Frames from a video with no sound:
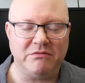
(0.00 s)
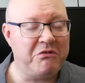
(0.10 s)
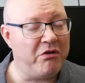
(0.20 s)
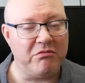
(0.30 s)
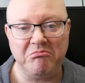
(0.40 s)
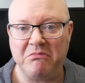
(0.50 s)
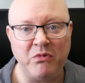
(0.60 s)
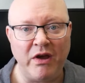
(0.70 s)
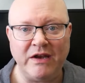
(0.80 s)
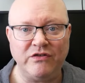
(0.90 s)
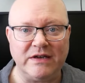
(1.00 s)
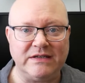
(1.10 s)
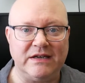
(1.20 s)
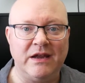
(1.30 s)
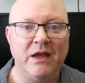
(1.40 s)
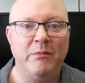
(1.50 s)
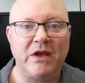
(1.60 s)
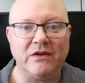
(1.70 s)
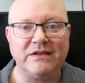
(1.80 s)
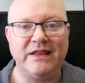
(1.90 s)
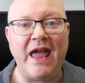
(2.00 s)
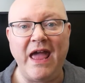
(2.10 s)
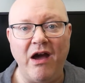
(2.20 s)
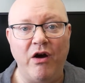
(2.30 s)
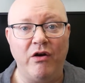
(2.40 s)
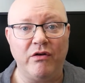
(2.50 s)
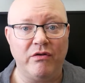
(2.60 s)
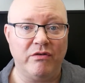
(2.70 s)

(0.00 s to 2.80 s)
No, I'm not interested, because they are